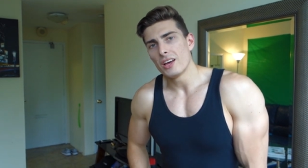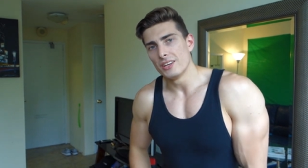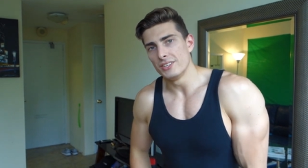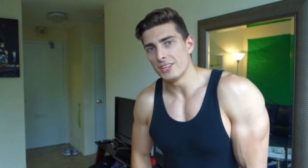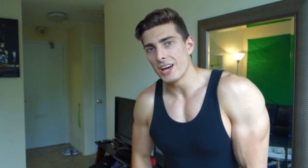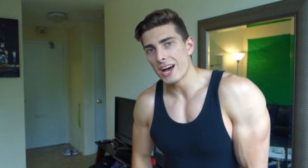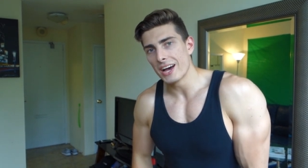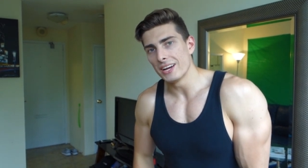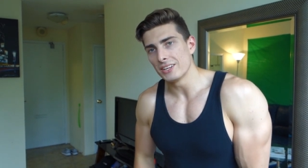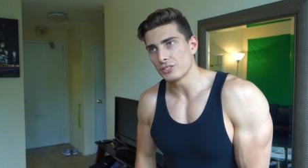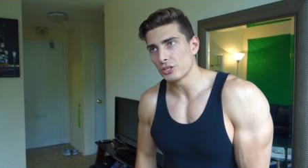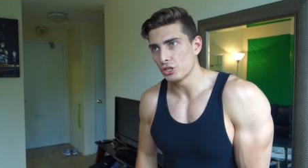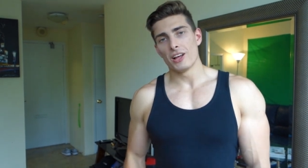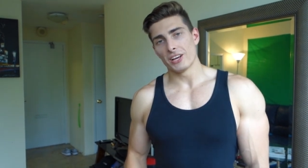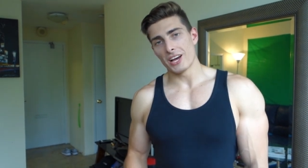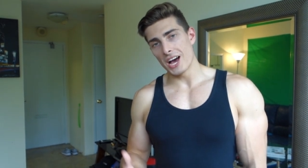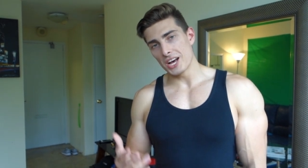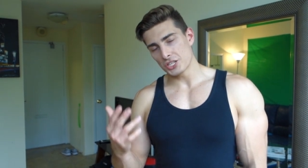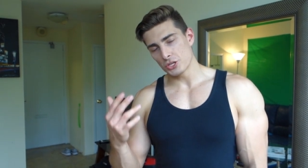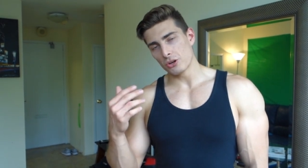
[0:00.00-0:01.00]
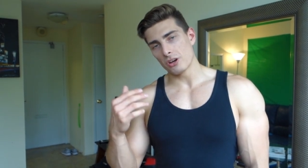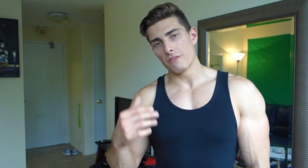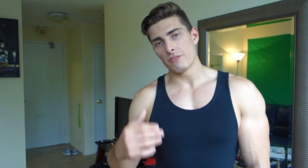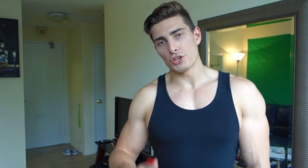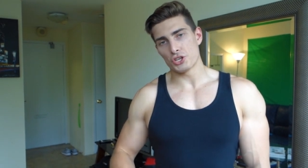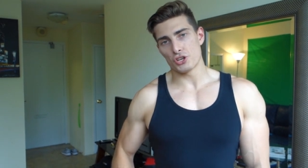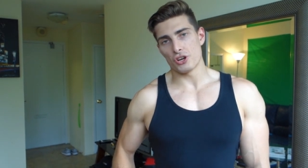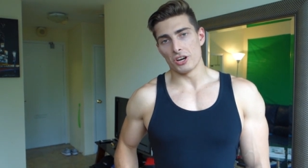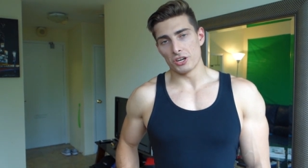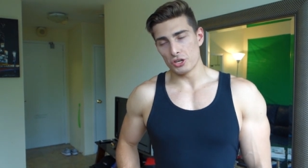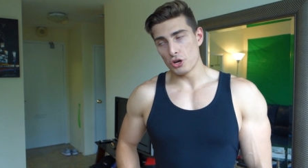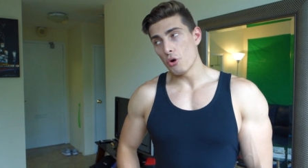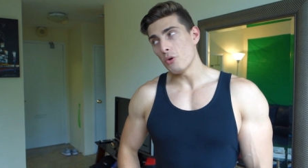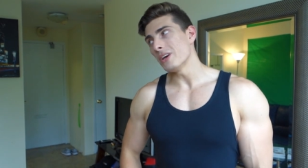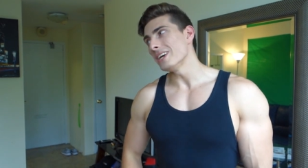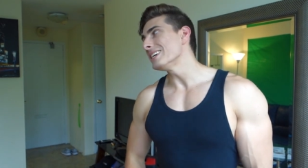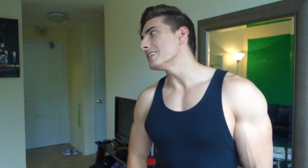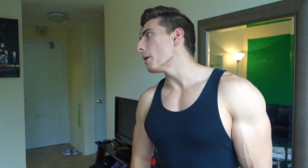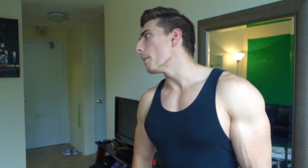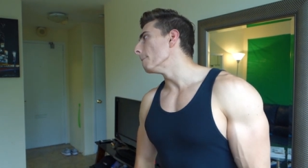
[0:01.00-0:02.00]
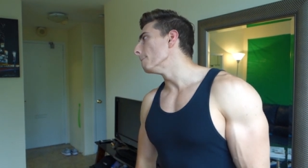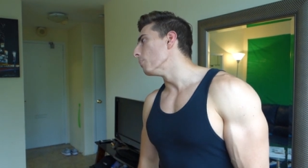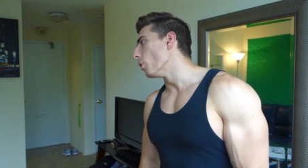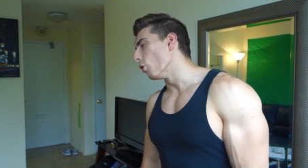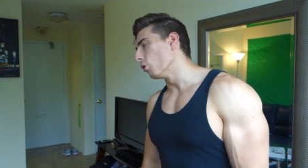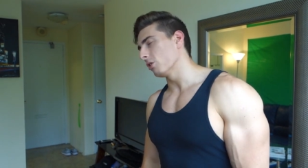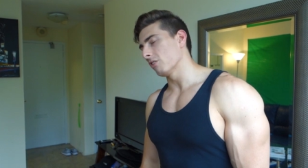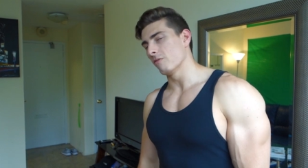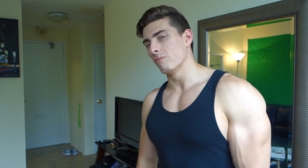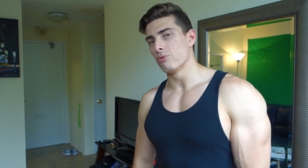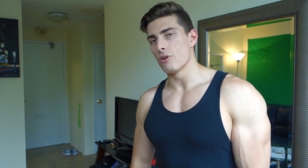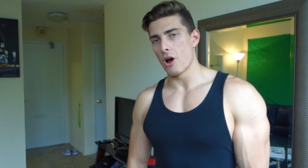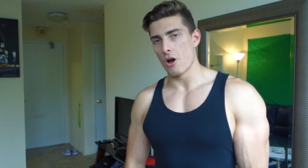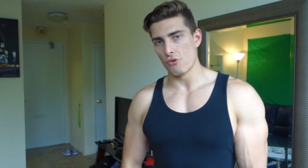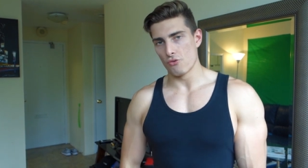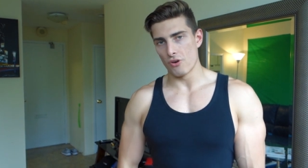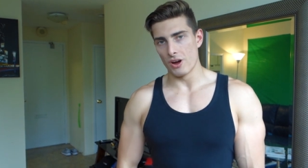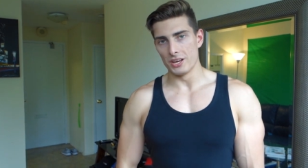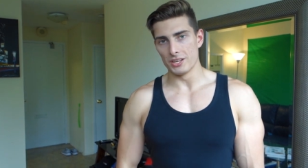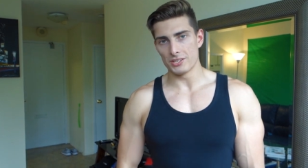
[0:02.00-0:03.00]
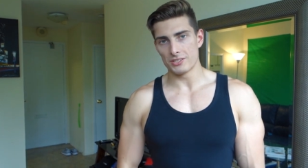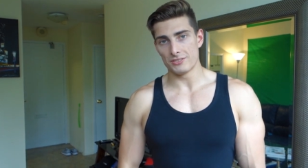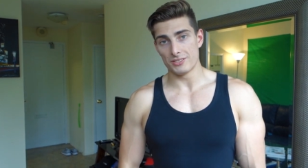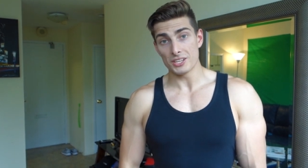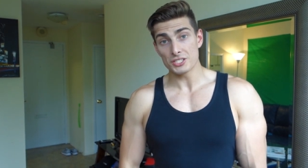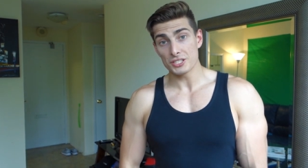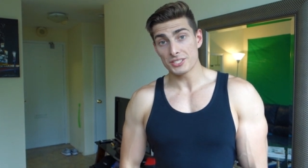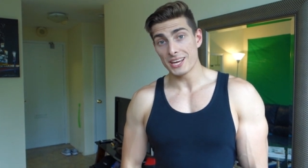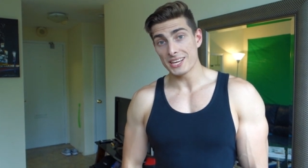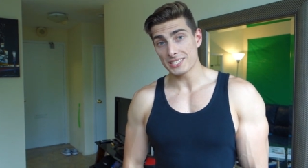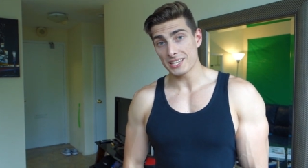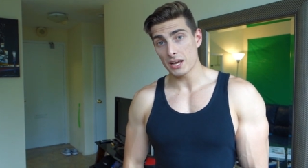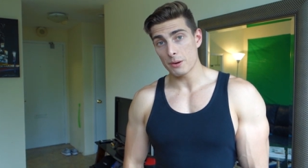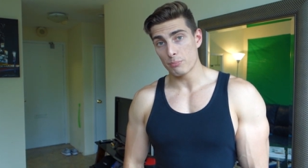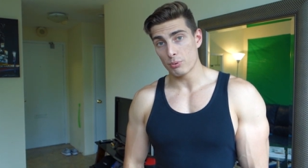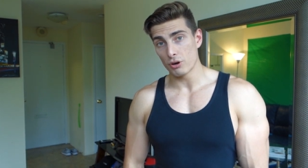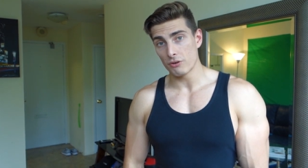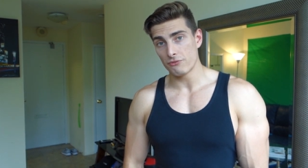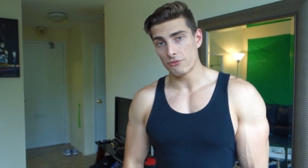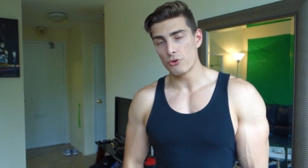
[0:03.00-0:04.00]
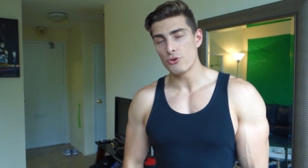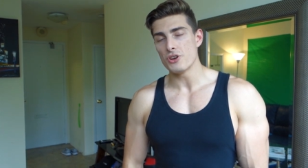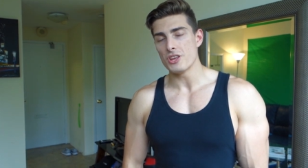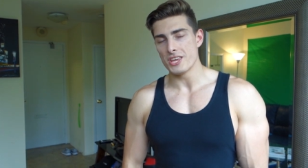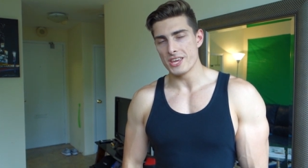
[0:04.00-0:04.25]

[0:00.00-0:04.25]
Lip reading: diet. But guys, go give it a shot. Go eat a bowl of brown rice. Does it taste like bird food?